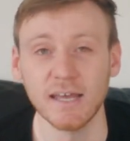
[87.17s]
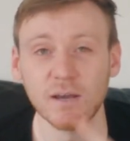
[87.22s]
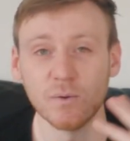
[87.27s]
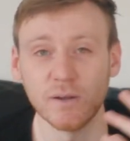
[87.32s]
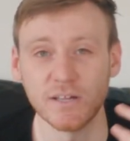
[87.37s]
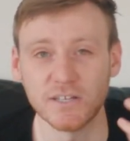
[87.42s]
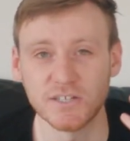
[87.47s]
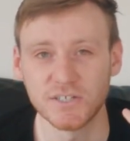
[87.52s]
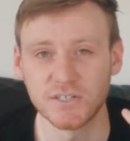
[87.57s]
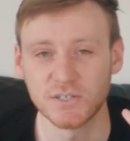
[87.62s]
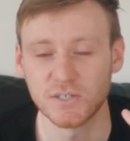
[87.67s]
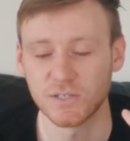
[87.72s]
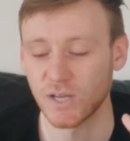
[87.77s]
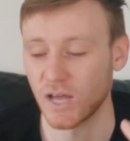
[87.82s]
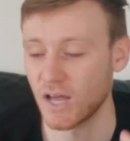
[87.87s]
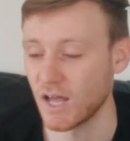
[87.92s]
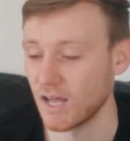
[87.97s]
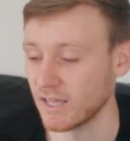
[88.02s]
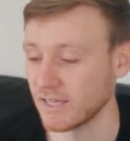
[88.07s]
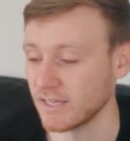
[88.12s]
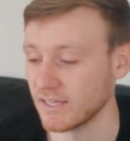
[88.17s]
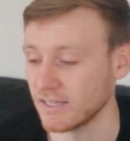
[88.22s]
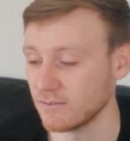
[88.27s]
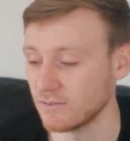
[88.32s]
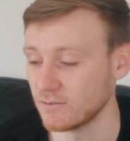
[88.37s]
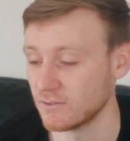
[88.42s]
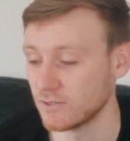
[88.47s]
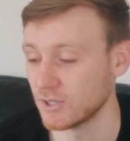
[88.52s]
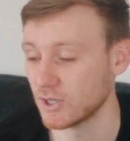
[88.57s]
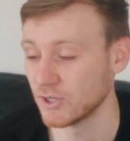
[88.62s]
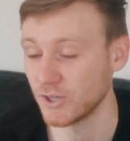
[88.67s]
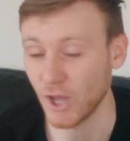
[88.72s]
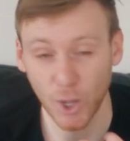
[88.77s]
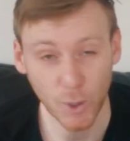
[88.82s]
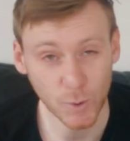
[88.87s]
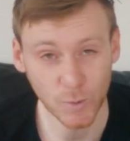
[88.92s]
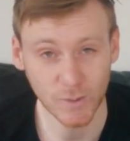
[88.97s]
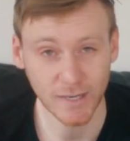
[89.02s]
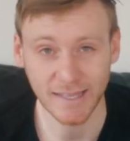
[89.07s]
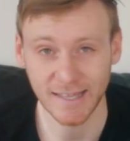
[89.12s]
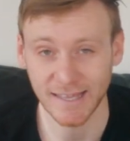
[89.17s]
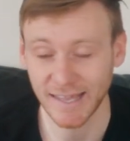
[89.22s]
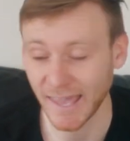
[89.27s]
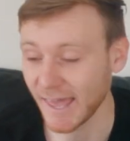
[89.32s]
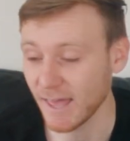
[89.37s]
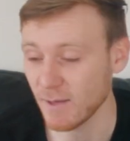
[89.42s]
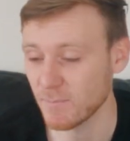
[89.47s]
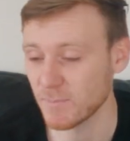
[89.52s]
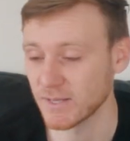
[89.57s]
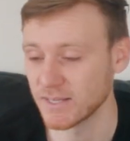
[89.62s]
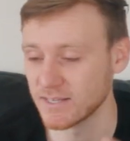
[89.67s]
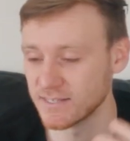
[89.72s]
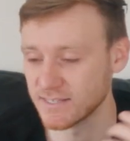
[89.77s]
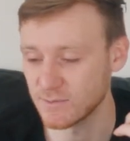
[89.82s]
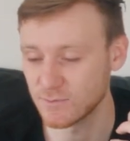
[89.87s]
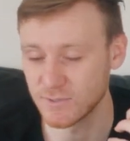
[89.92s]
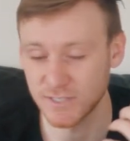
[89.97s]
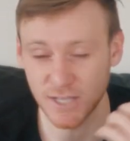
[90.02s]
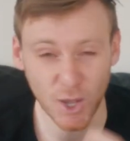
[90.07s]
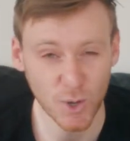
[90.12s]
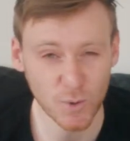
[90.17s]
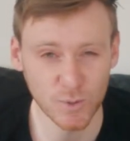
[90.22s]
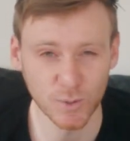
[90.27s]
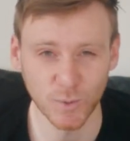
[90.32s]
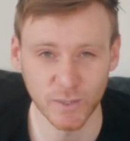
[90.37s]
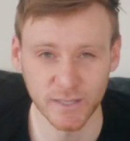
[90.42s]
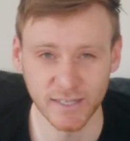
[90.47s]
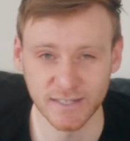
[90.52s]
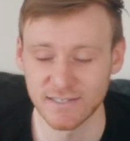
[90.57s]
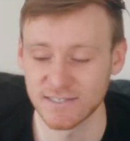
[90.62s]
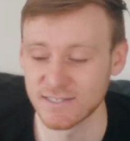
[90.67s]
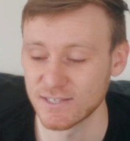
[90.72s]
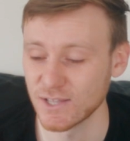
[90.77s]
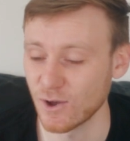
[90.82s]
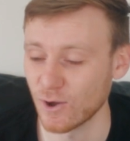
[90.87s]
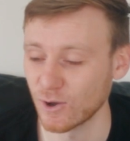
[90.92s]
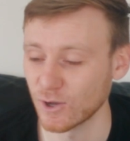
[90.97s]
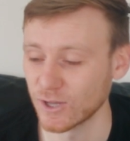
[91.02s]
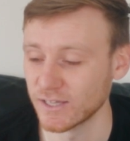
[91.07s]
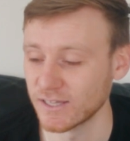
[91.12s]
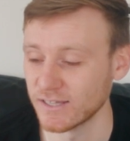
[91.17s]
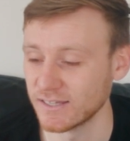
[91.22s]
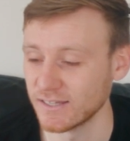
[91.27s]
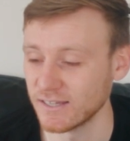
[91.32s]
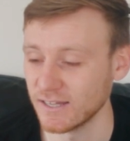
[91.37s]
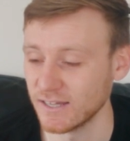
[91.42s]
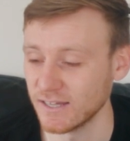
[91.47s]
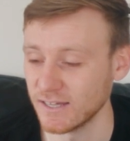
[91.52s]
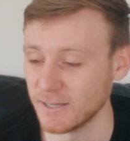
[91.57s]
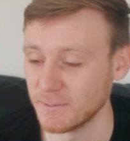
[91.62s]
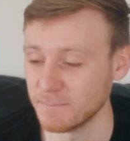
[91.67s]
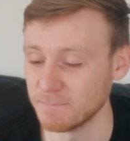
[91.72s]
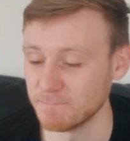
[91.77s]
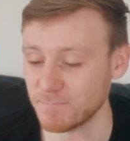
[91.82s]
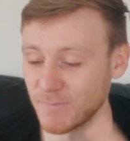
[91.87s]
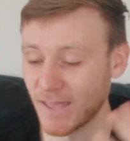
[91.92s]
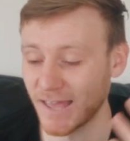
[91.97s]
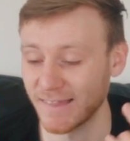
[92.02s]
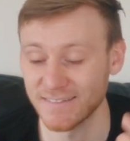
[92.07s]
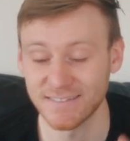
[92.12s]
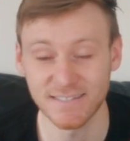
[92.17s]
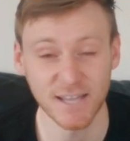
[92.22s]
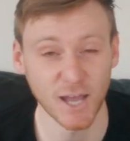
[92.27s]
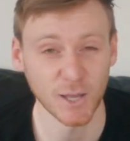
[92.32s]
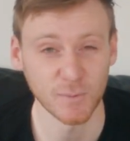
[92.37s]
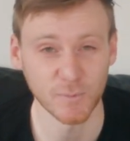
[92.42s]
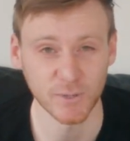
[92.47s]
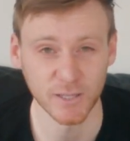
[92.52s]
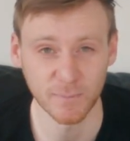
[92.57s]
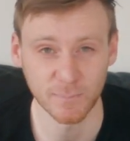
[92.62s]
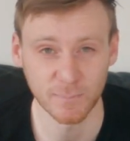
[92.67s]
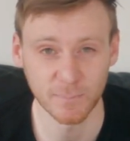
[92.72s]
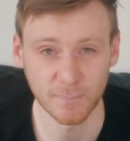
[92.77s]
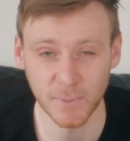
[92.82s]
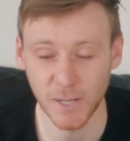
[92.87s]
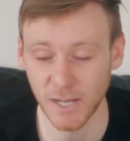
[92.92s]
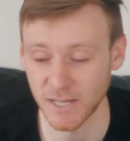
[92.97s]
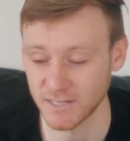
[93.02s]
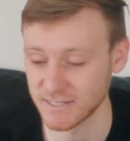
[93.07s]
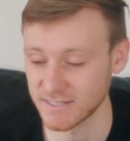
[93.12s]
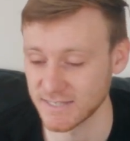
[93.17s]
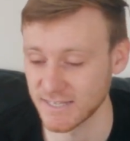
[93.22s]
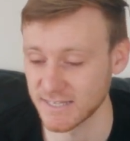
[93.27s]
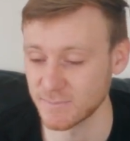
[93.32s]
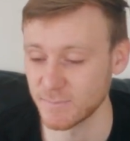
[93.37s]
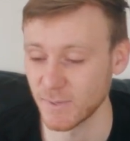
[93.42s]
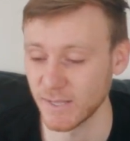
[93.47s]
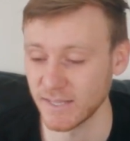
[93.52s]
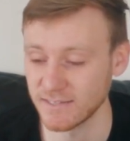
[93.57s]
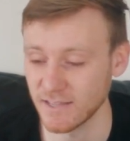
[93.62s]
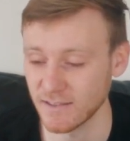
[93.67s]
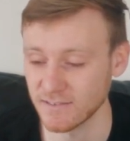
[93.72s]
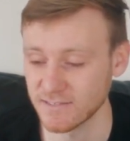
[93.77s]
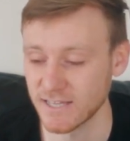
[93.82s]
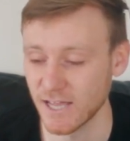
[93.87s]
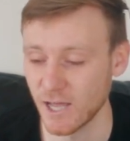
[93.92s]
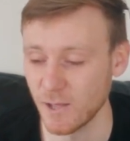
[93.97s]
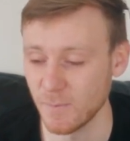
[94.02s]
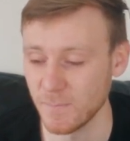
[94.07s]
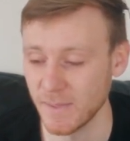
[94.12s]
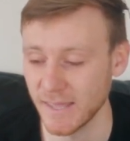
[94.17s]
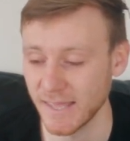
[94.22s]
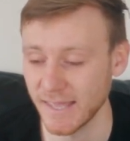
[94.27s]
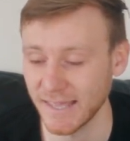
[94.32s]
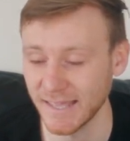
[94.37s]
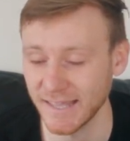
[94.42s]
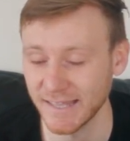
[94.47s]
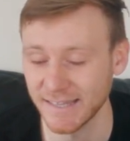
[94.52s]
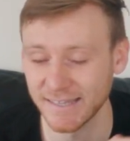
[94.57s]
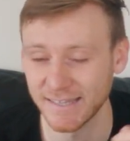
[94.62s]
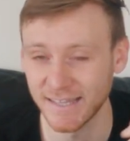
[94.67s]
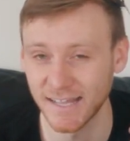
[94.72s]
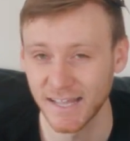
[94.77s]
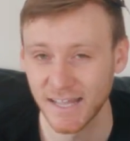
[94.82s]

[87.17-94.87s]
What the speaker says: which I could only get because it was the only one in stock at the time when I purchased this, but it does come in